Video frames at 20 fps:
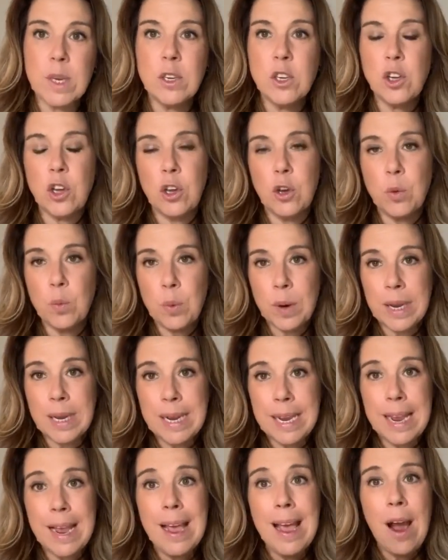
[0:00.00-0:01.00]
So you
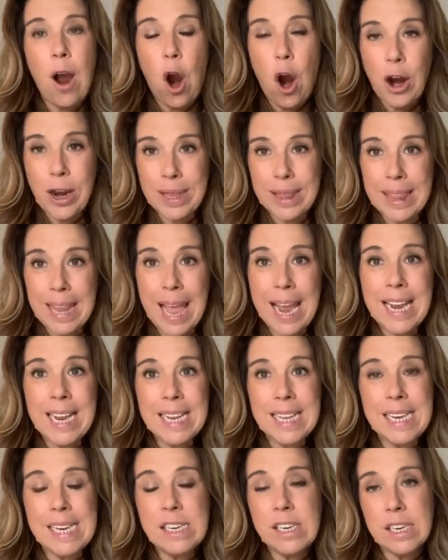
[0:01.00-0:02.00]
really are
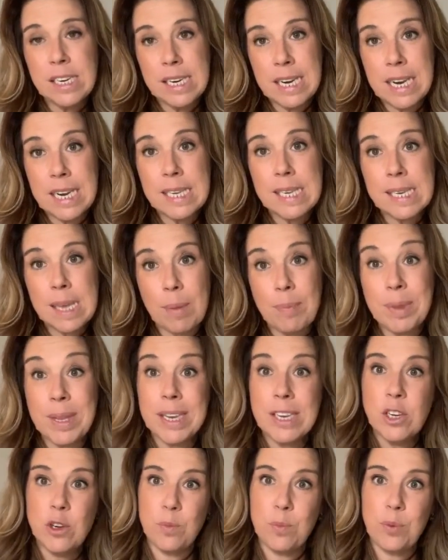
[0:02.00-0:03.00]
likely to need
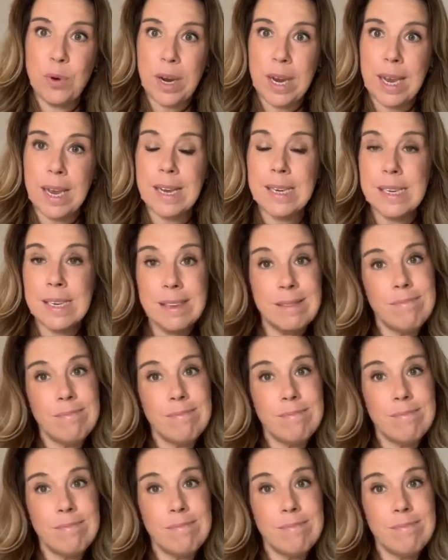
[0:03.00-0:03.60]
something to bring,